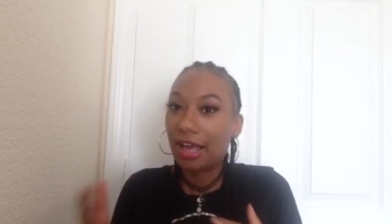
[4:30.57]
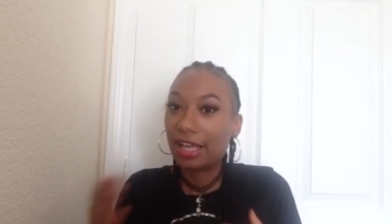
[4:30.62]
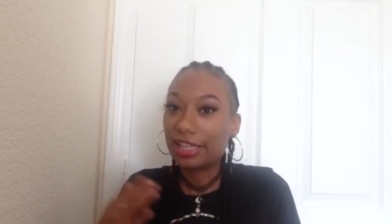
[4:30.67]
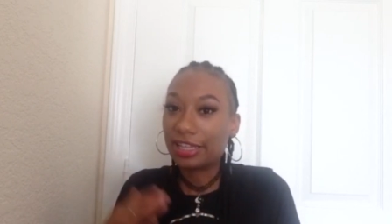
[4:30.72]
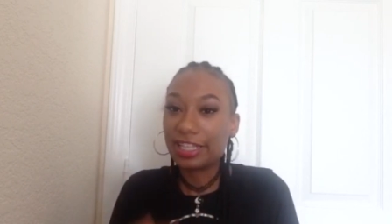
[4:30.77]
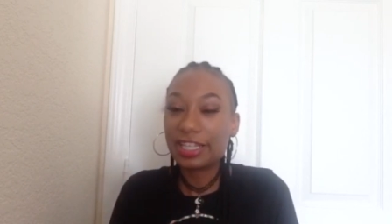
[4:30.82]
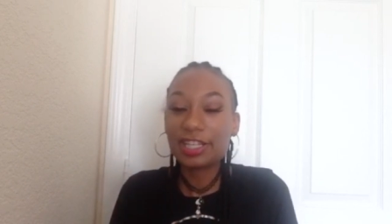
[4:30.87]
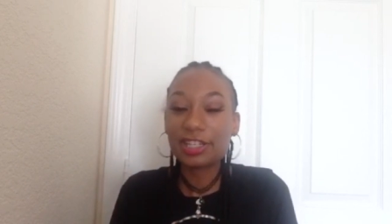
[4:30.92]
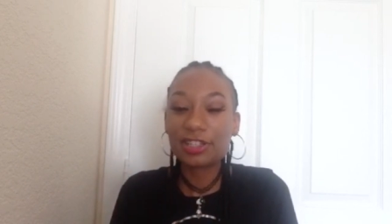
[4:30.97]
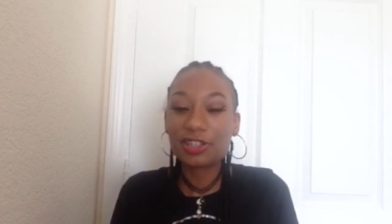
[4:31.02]
a
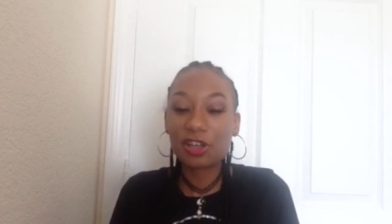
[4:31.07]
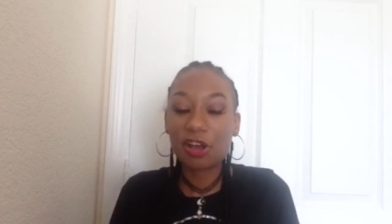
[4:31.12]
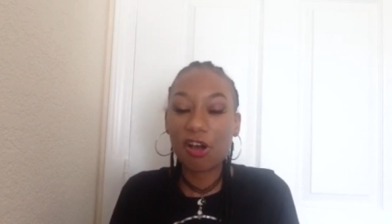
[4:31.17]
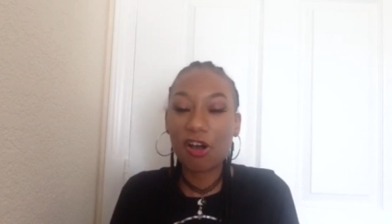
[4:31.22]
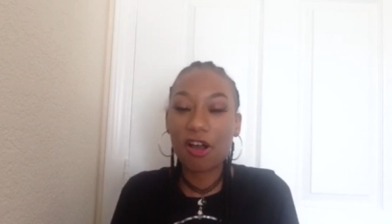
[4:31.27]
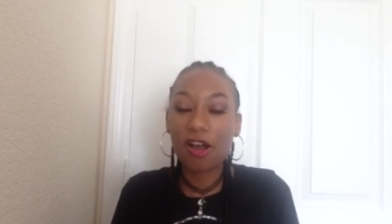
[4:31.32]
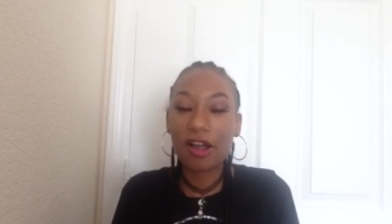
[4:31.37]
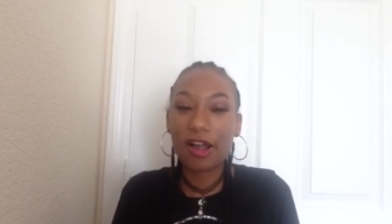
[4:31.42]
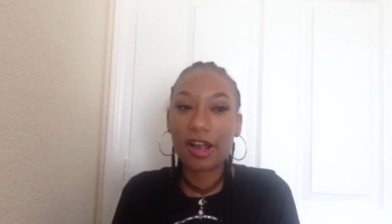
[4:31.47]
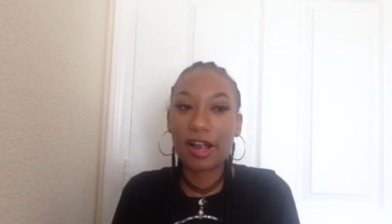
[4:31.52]

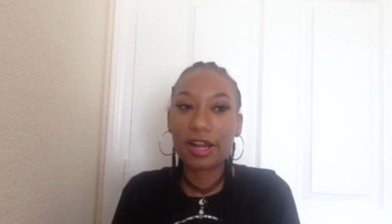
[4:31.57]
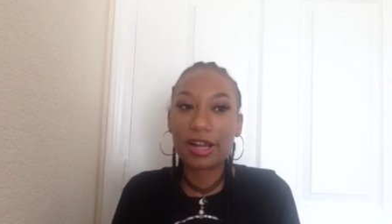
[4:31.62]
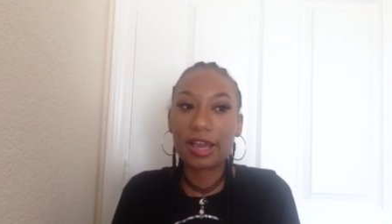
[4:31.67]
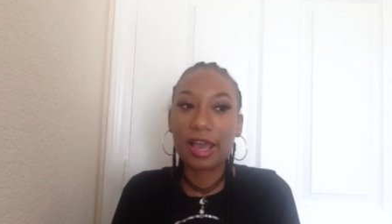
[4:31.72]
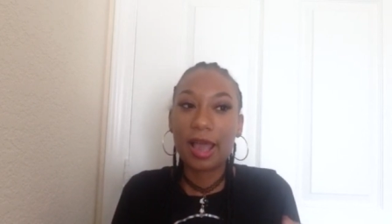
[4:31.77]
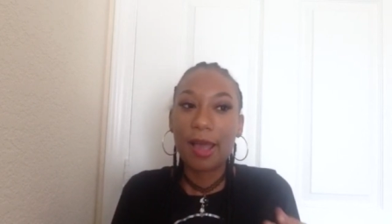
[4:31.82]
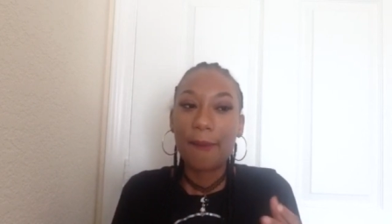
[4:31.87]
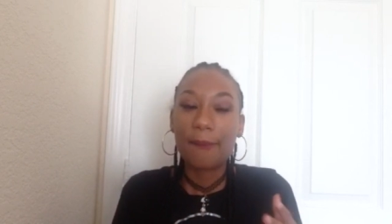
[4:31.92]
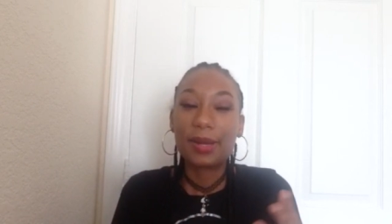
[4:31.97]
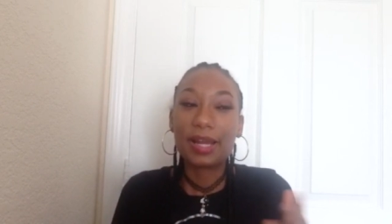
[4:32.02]

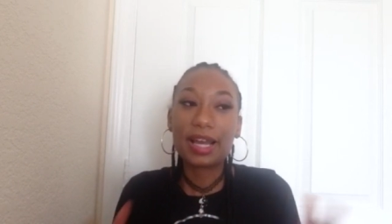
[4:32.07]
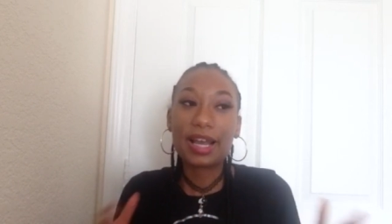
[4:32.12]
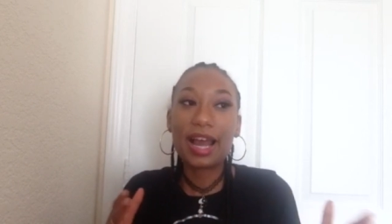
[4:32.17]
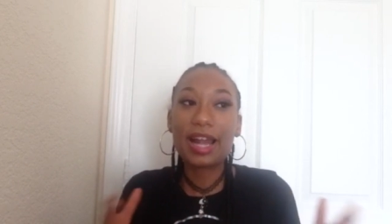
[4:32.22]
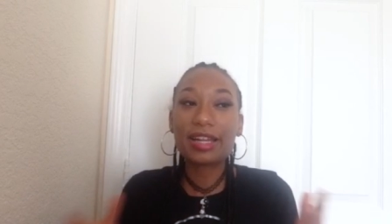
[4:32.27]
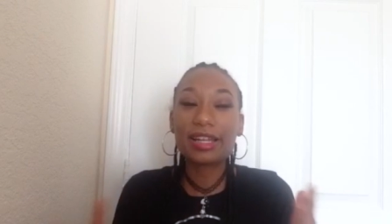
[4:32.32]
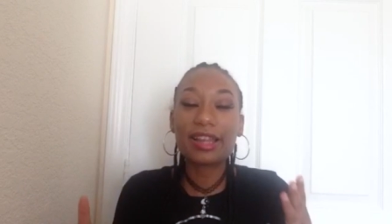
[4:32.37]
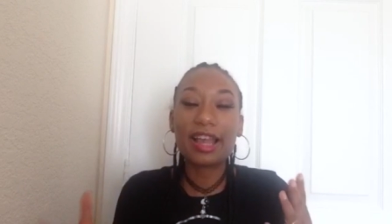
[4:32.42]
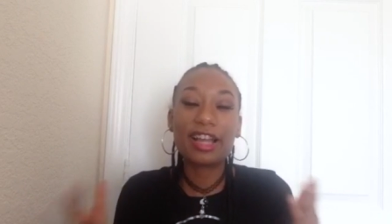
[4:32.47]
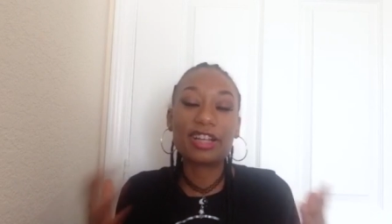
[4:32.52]
leotard, but I
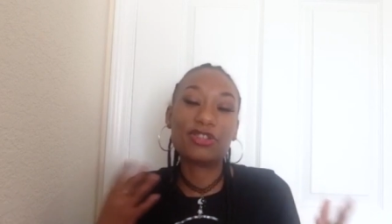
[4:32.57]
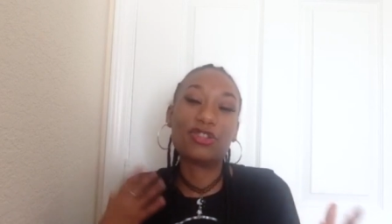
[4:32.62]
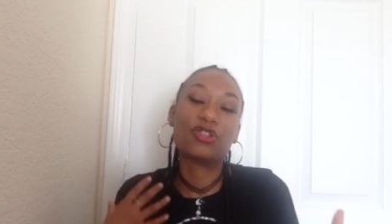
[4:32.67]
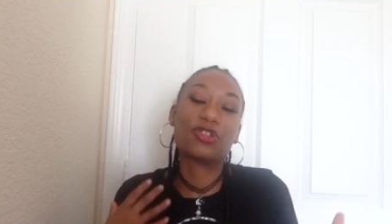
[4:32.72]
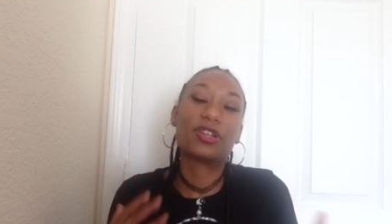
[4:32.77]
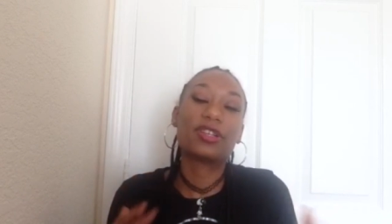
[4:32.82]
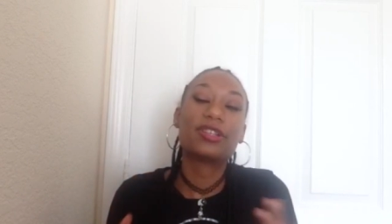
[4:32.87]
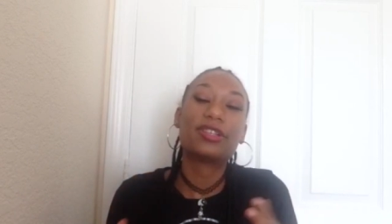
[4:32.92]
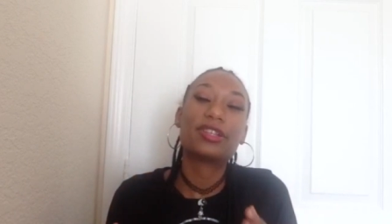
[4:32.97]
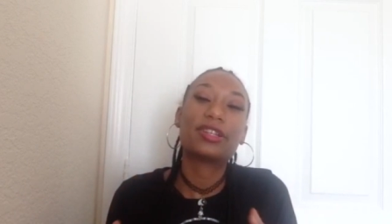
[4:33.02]
kind of like
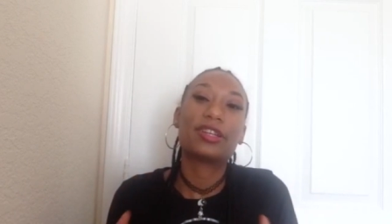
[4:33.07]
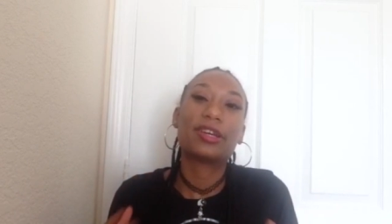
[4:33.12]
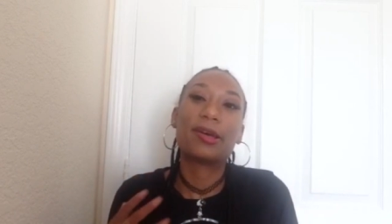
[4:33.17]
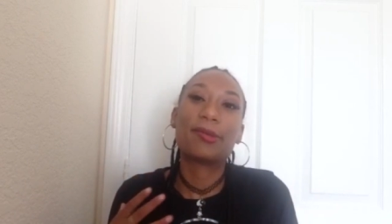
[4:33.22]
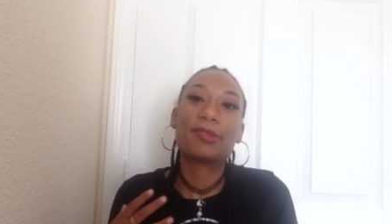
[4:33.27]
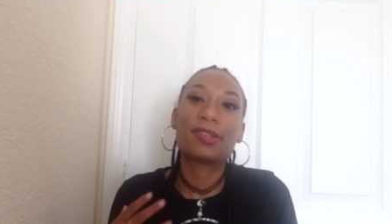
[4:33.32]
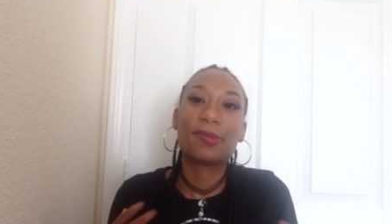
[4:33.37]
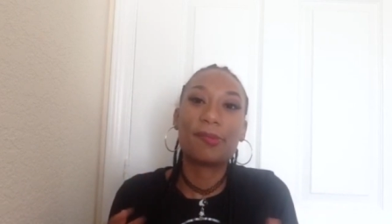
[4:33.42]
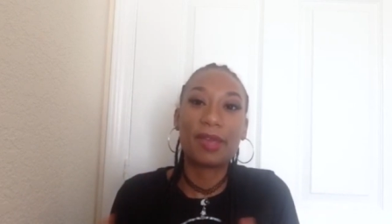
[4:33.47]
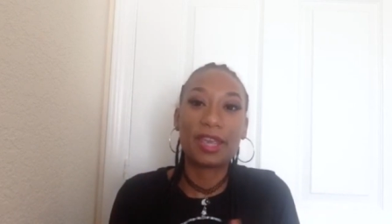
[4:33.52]
dressed it
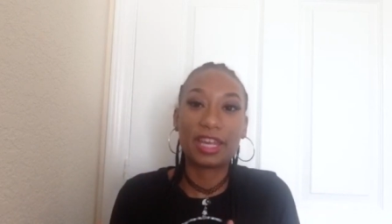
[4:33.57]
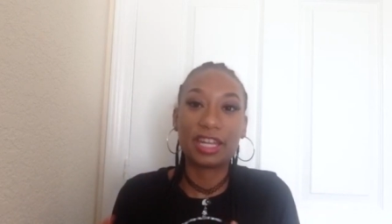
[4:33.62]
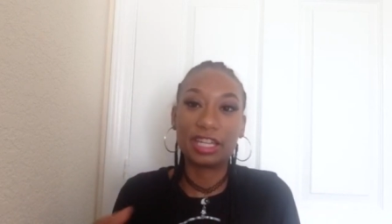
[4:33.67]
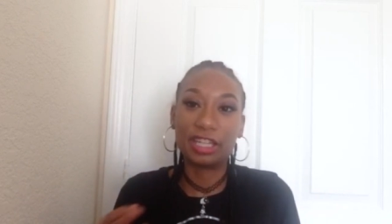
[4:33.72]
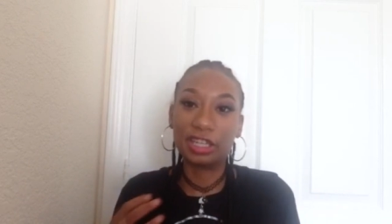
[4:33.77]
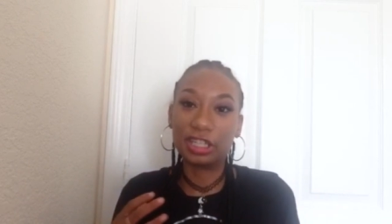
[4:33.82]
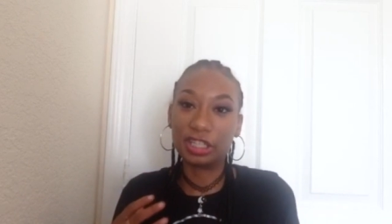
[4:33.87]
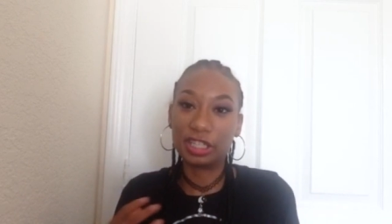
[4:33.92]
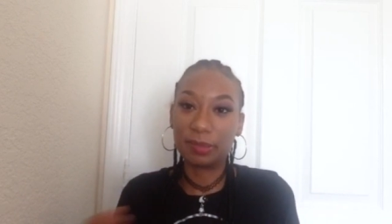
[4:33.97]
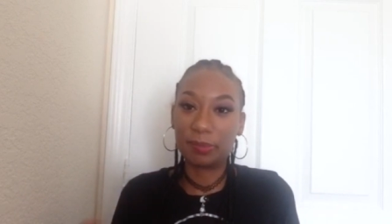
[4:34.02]
up to make it
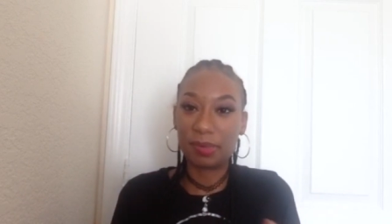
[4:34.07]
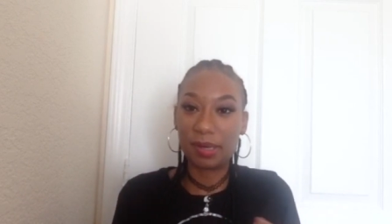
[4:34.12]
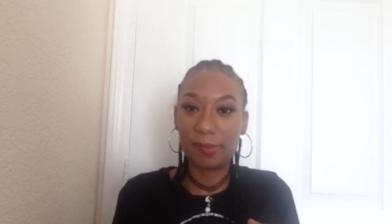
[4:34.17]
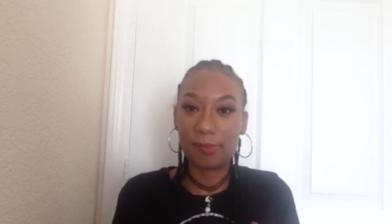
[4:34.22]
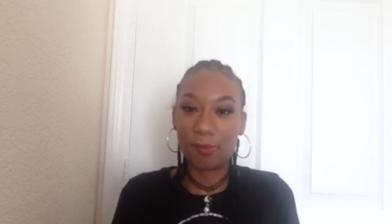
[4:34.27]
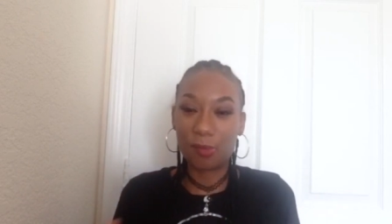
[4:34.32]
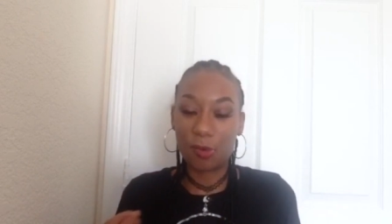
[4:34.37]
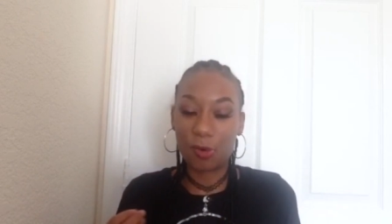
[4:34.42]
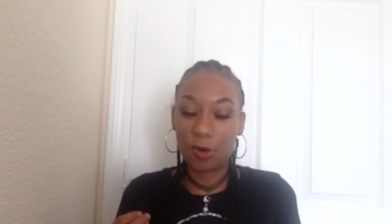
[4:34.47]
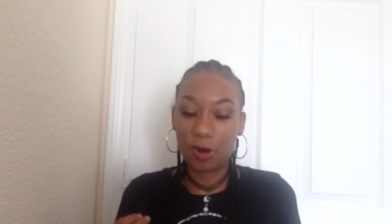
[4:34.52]
a little
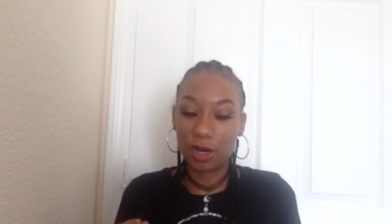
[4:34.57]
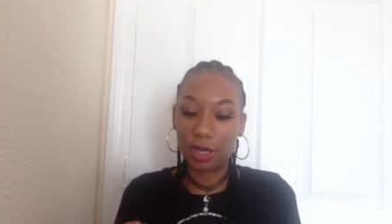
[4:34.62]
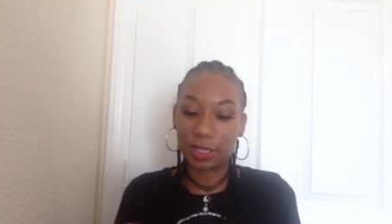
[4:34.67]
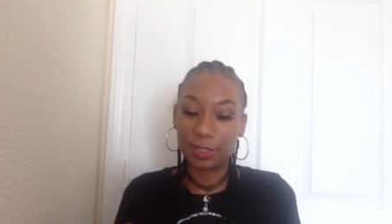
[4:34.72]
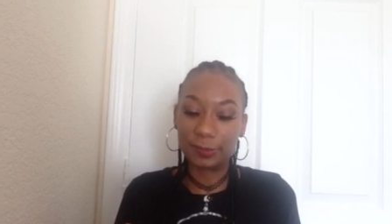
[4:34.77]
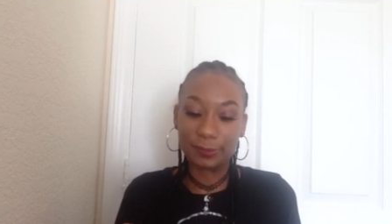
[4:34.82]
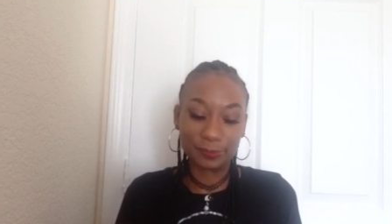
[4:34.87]
bit more,